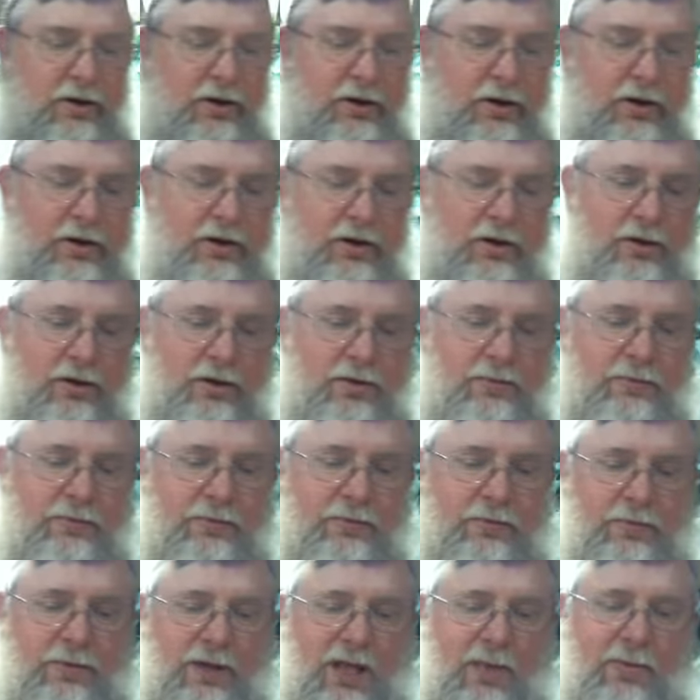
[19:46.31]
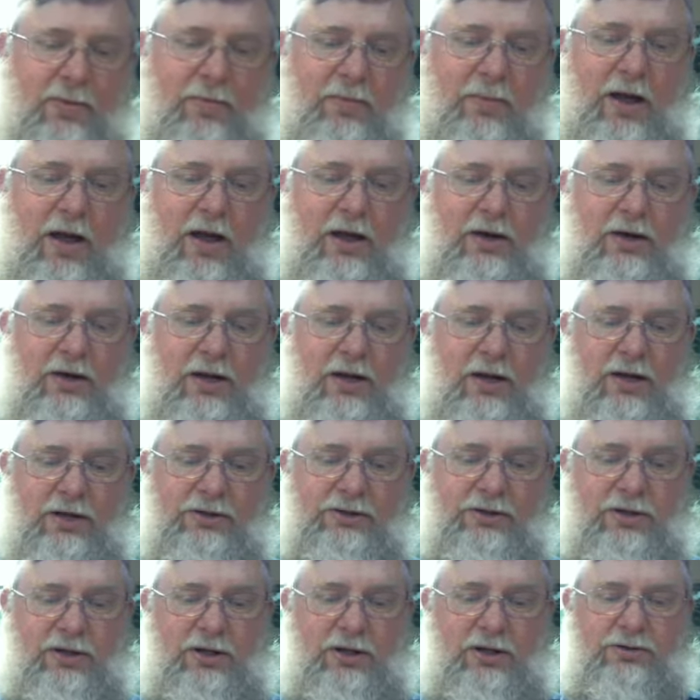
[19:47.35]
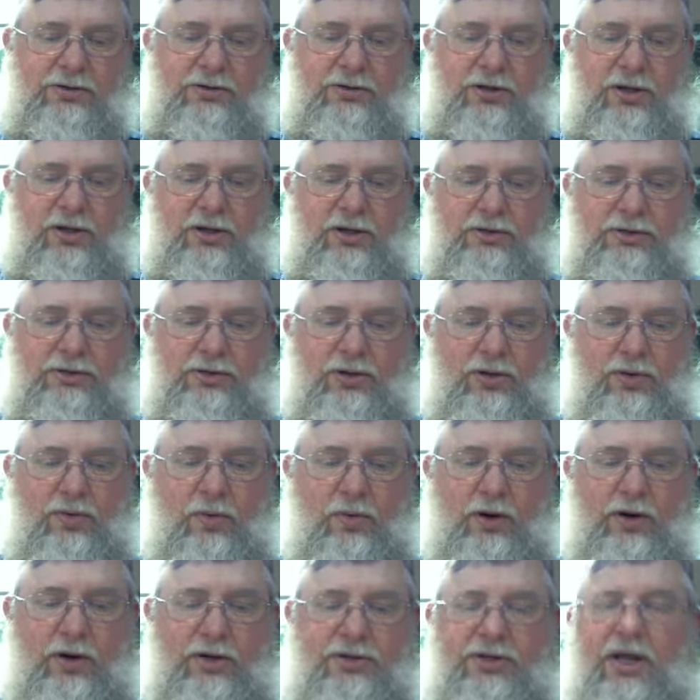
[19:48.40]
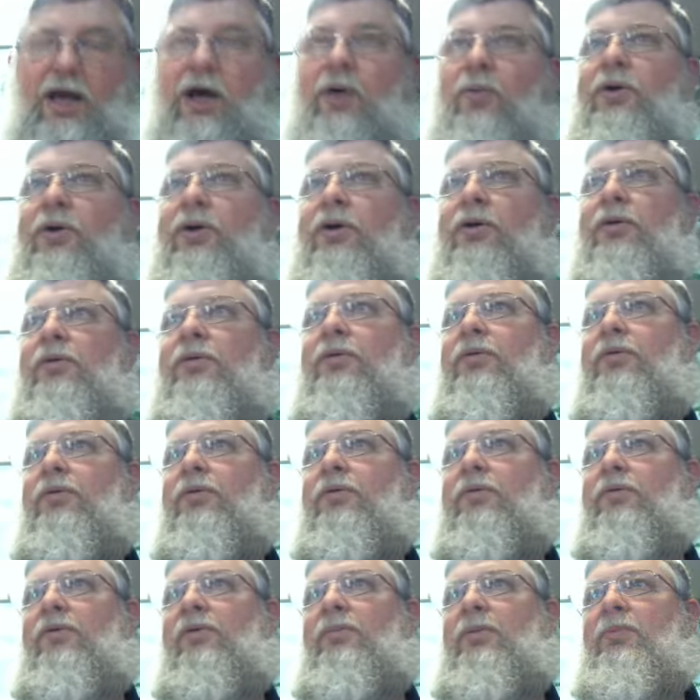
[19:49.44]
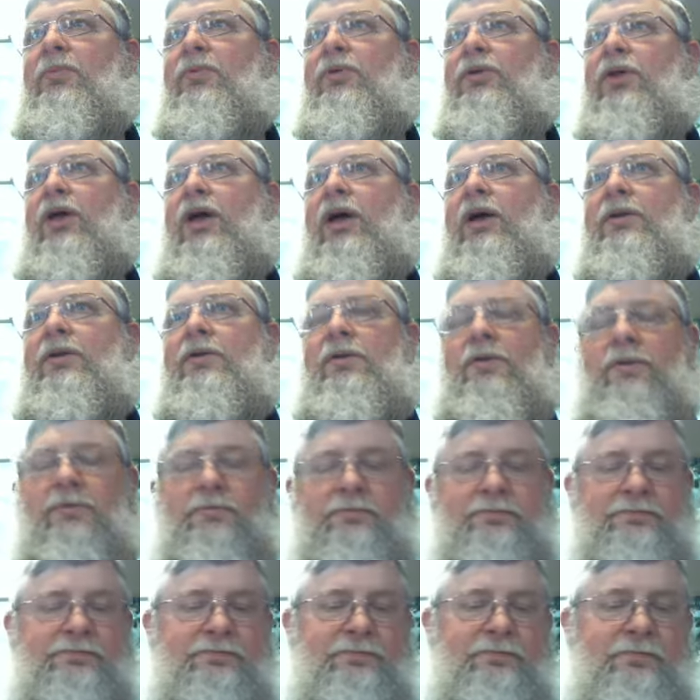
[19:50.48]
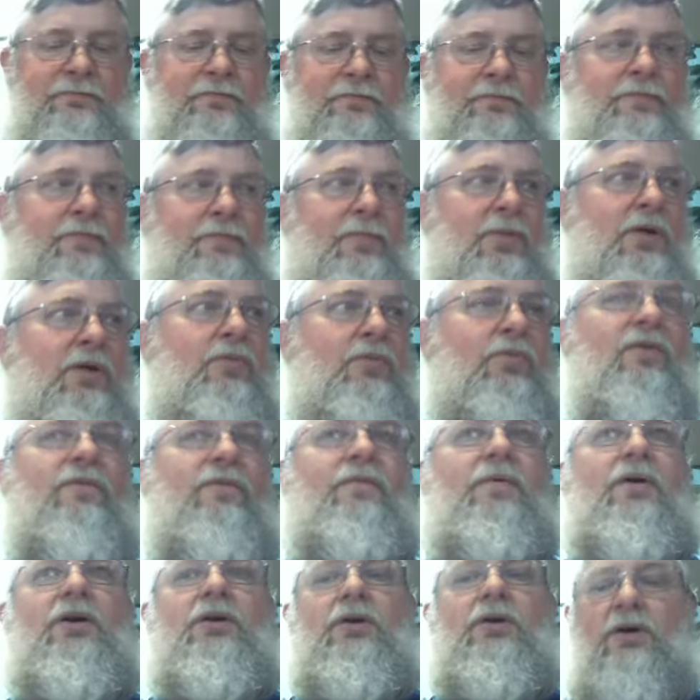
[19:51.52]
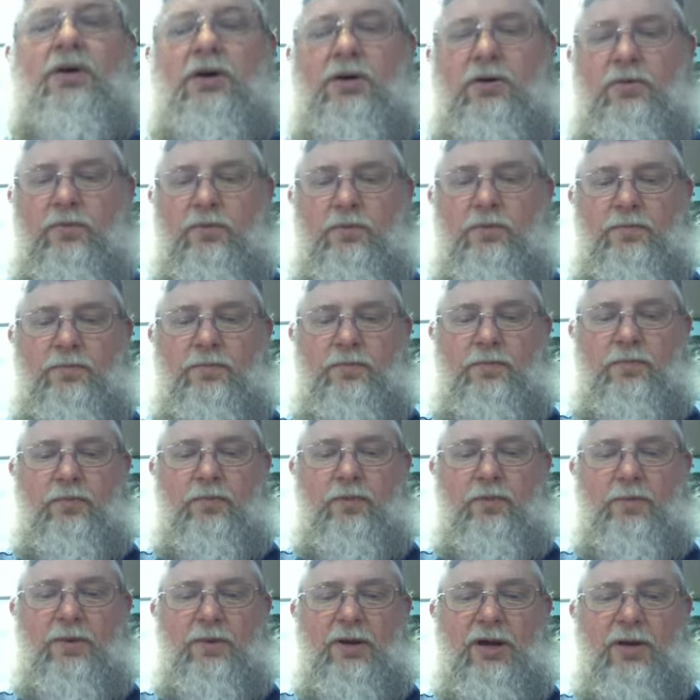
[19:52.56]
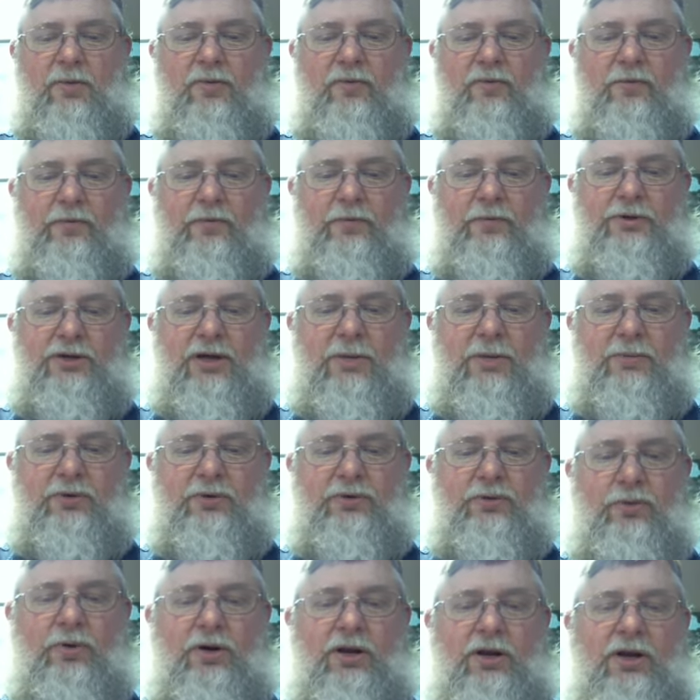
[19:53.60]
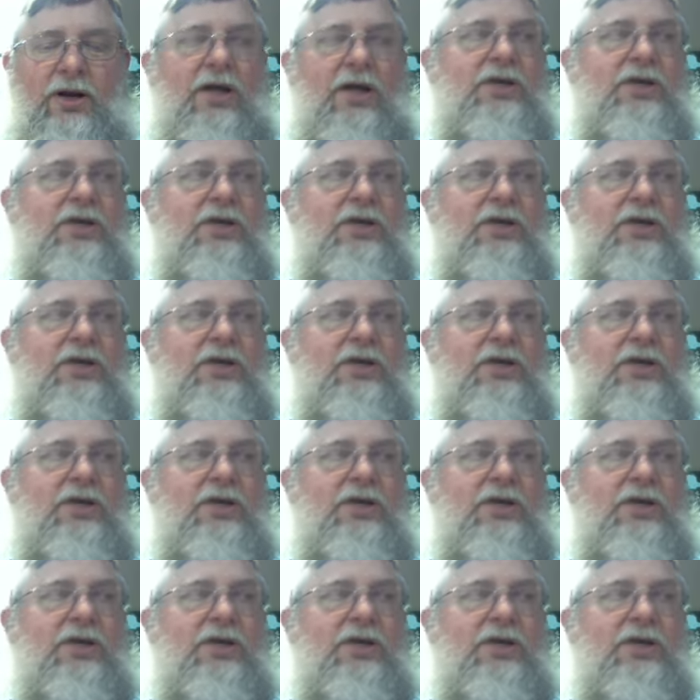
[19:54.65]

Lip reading: and keep in mind, like I said, it's these two words, I will. Remember that. We'll pick up with chapter 20